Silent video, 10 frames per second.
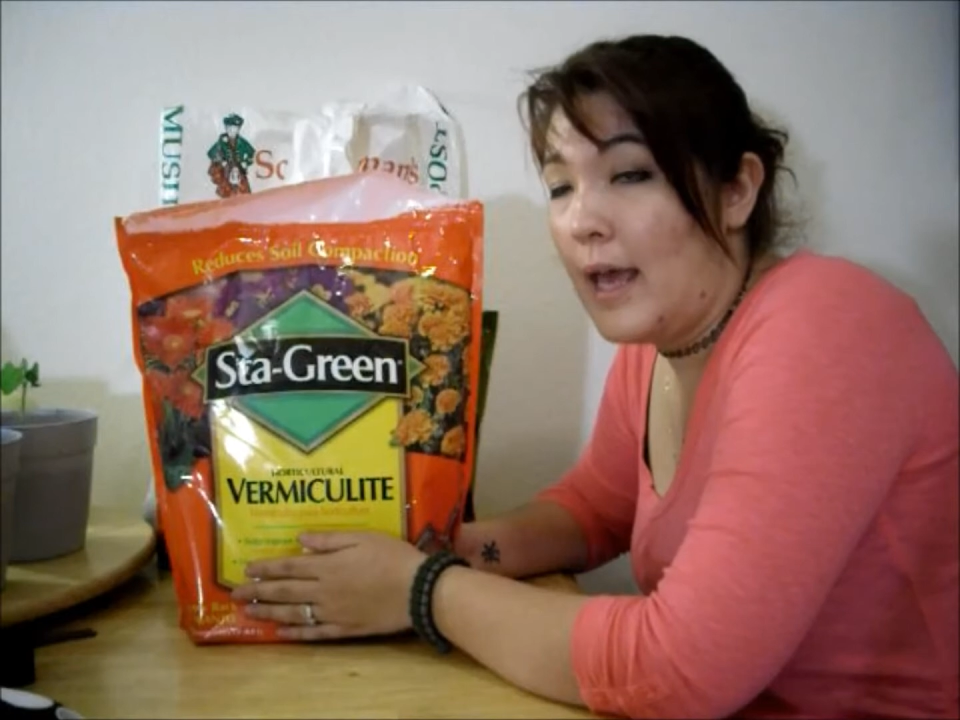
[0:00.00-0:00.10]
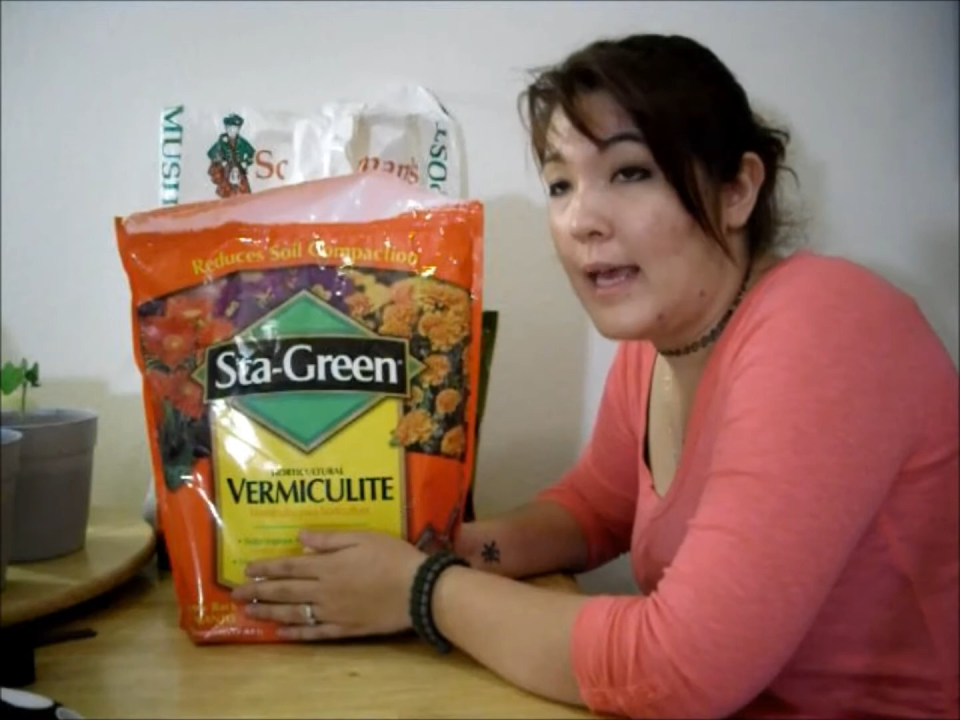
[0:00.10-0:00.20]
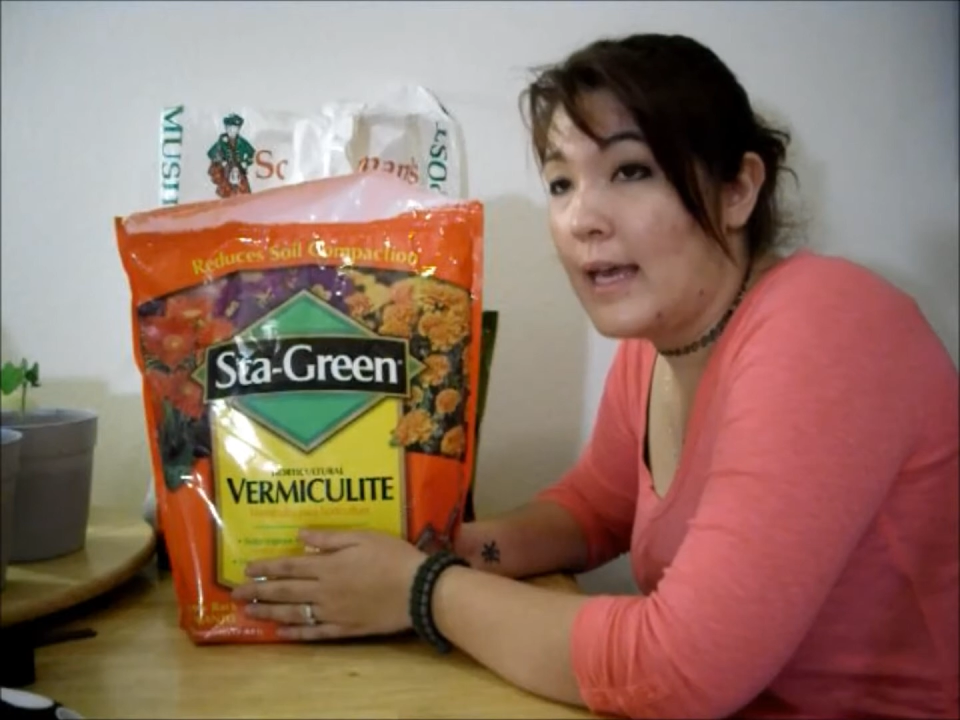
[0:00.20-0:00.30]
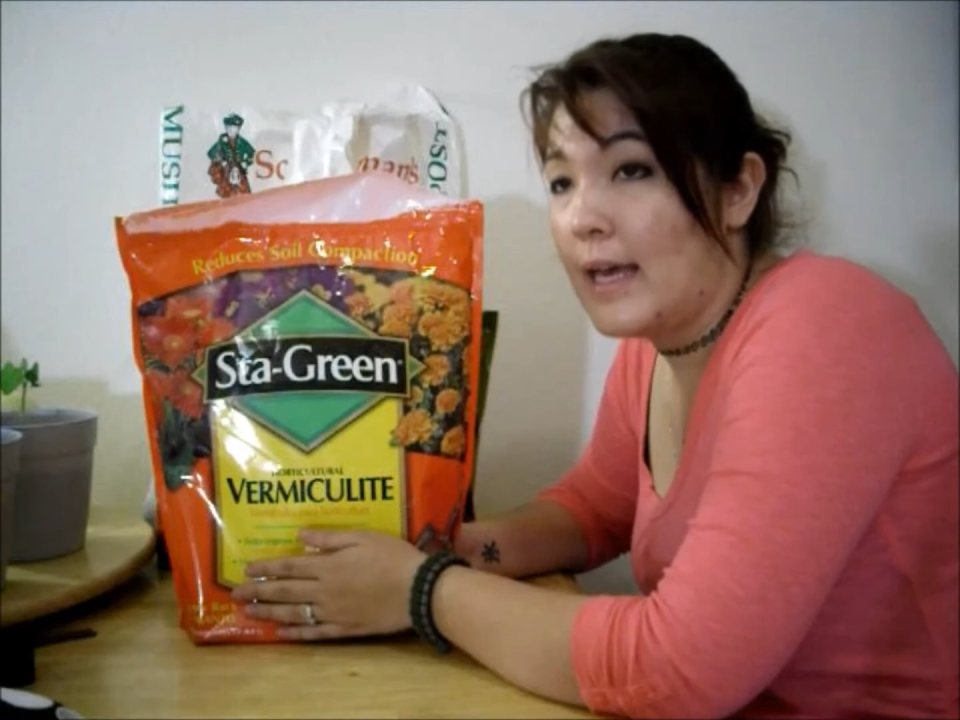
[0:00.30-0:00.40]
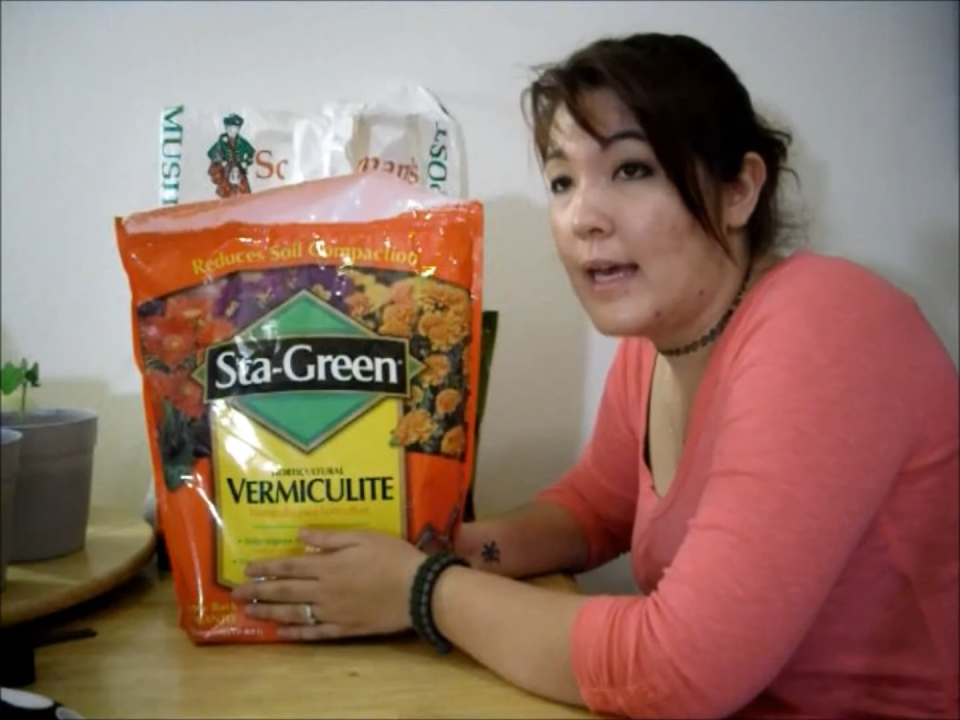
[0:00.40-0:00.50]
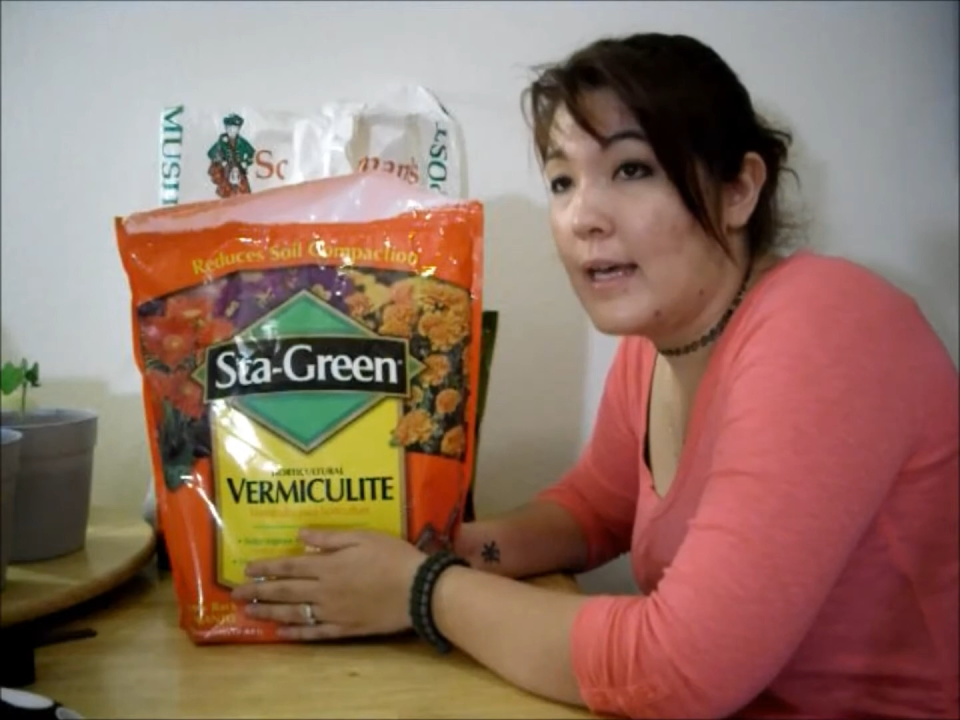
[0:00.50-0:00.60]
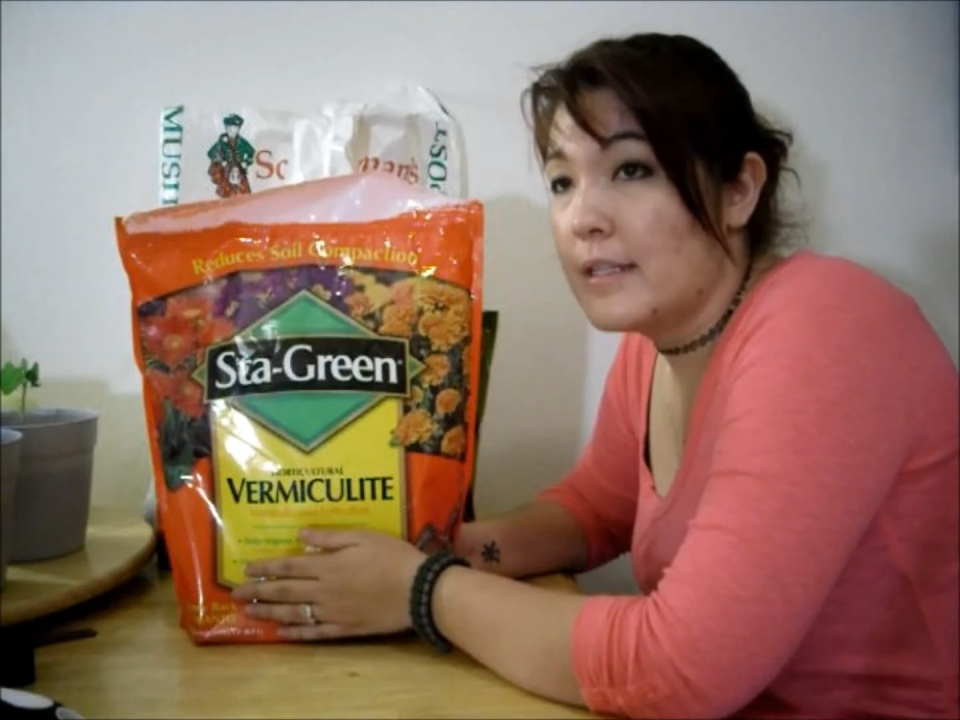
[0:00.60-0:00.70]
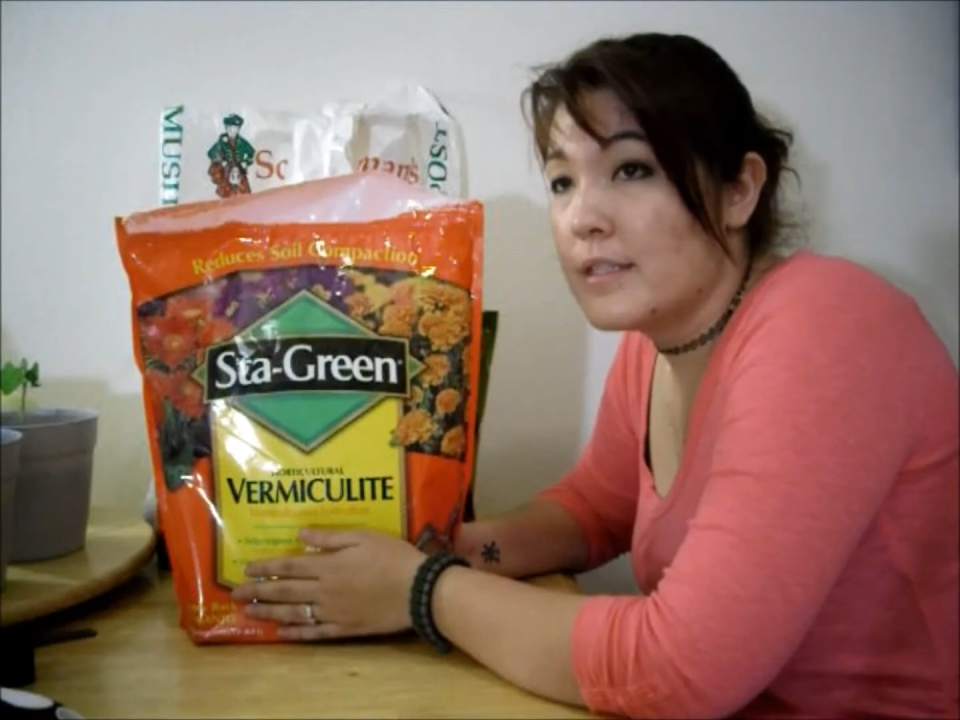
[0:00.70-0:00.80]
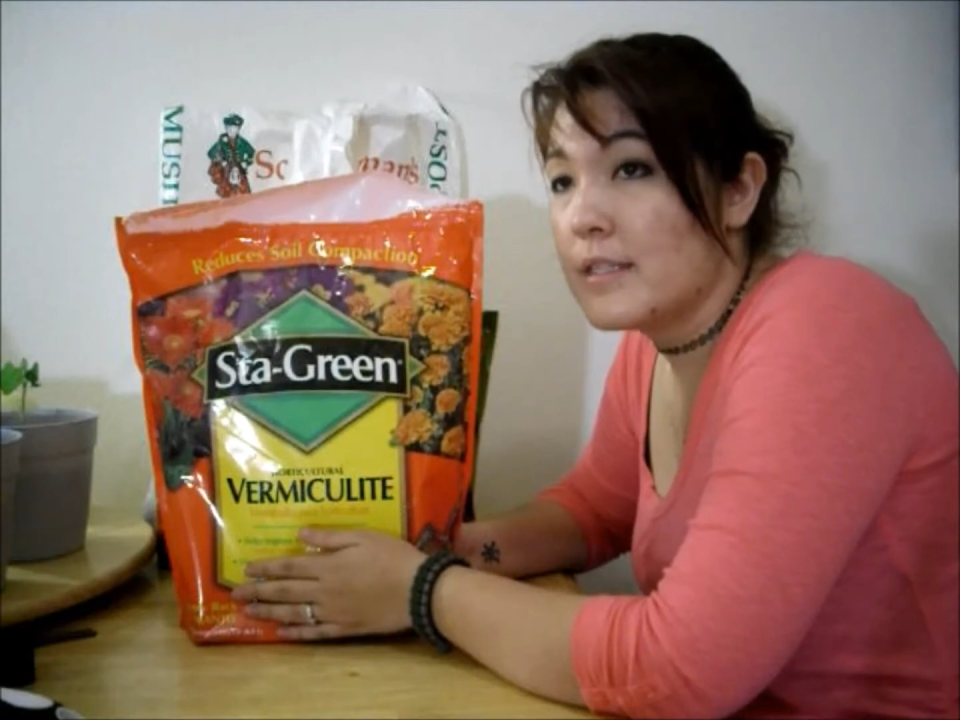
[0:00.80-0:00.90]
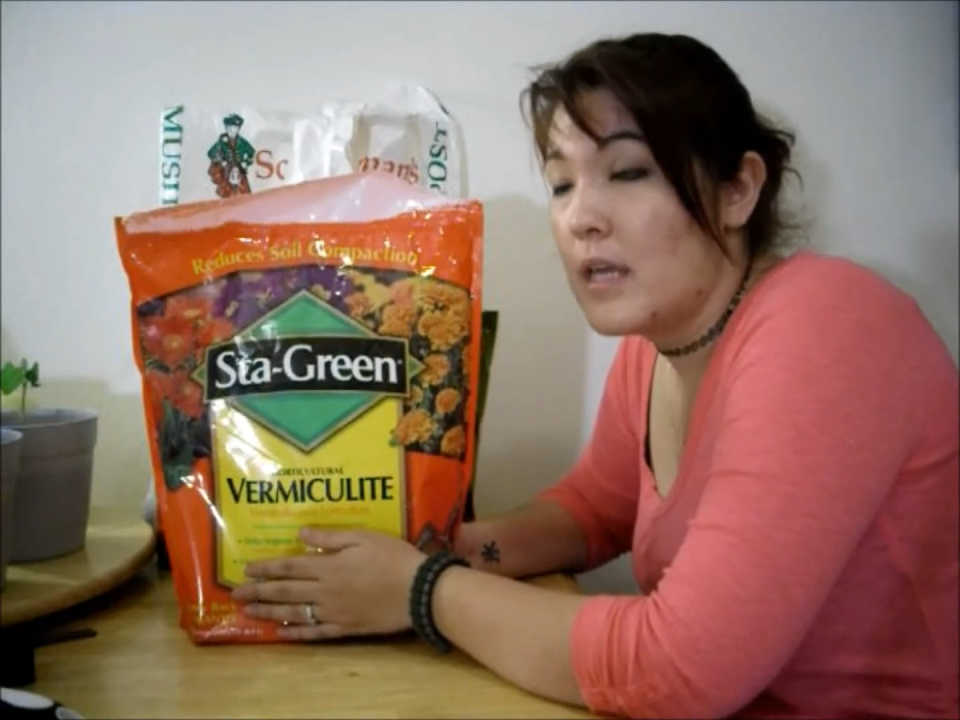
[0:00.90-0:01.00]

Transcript: and